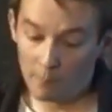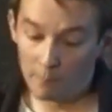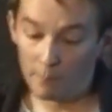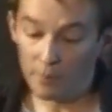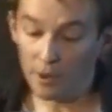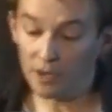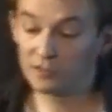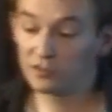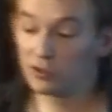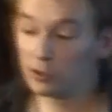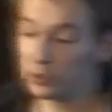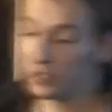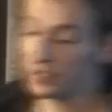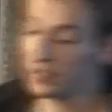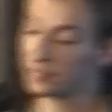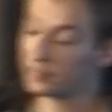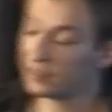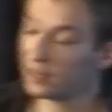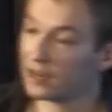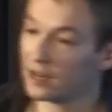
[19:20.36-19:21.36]
But doing
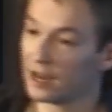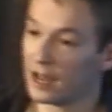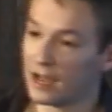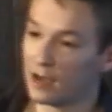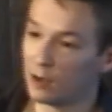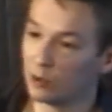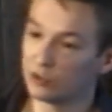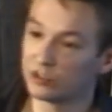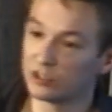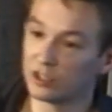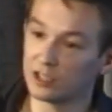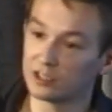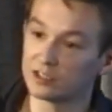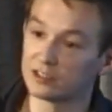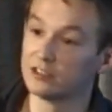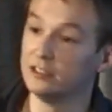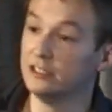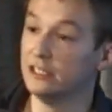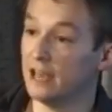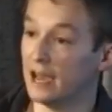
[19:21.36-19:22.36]
this allows
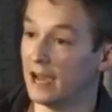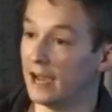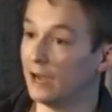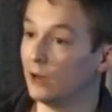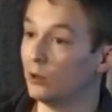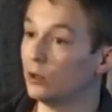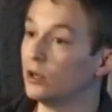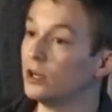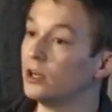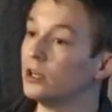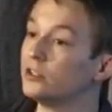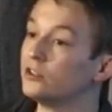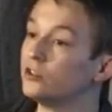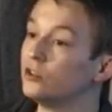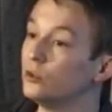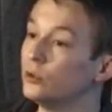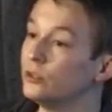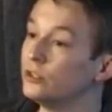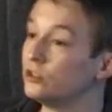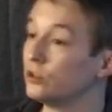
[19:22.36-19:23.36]
us now
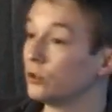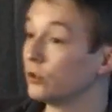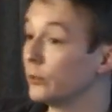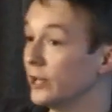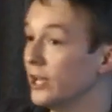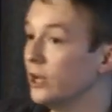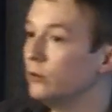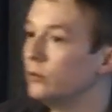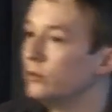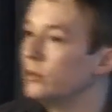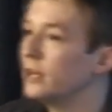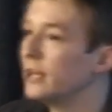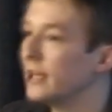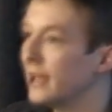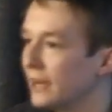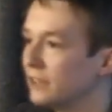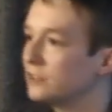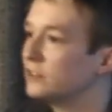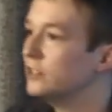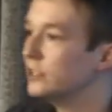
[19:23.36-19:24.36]
to ensure that we only
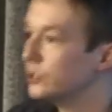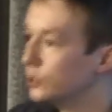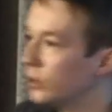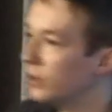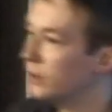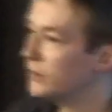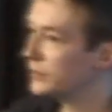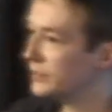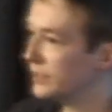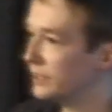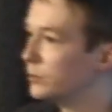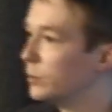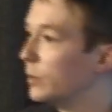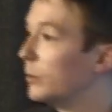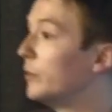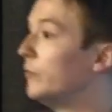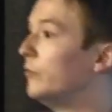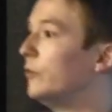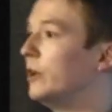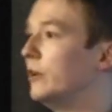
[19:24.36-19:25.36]
actually query for data when
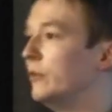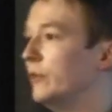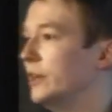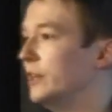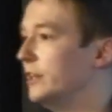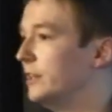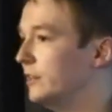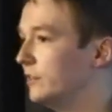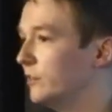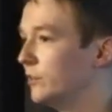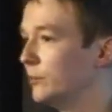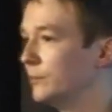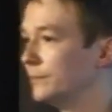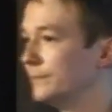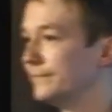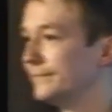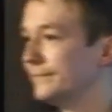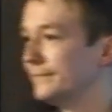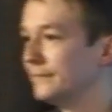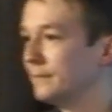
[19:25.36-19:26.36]
we really, really need to.
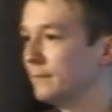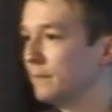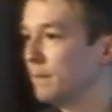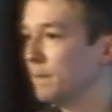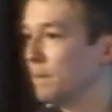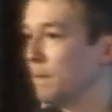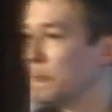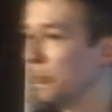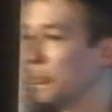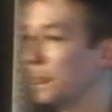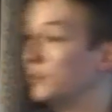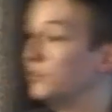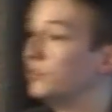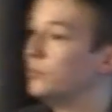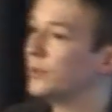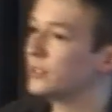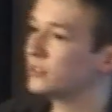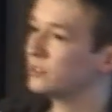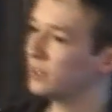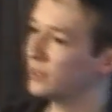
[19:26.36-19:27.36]
This is
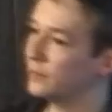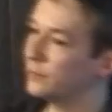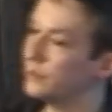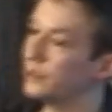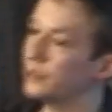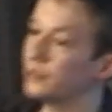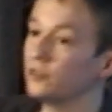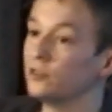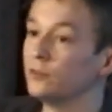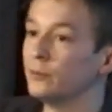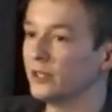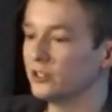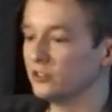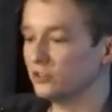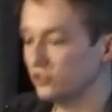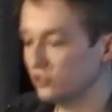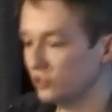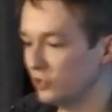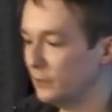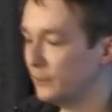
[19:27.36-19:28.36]
much safer, this is
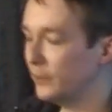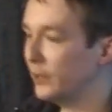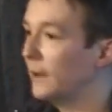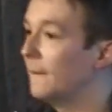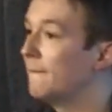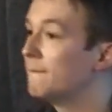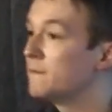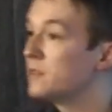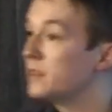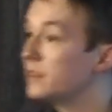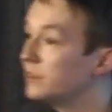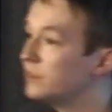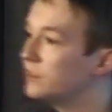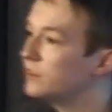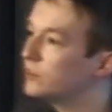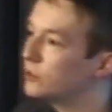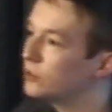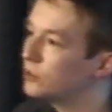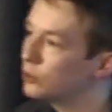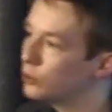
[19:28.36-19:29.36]
much cheaper, and this
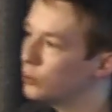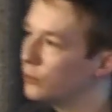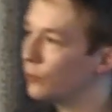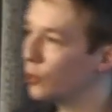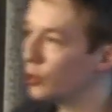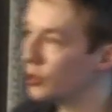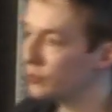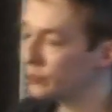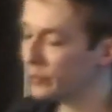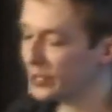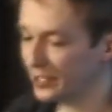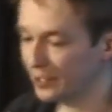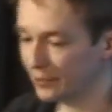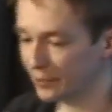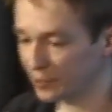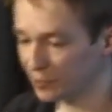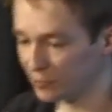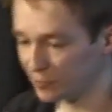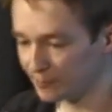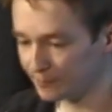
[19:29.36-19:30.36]
is going to avoid us breaking
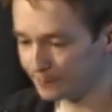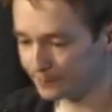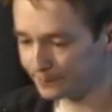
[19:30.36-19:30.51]
things.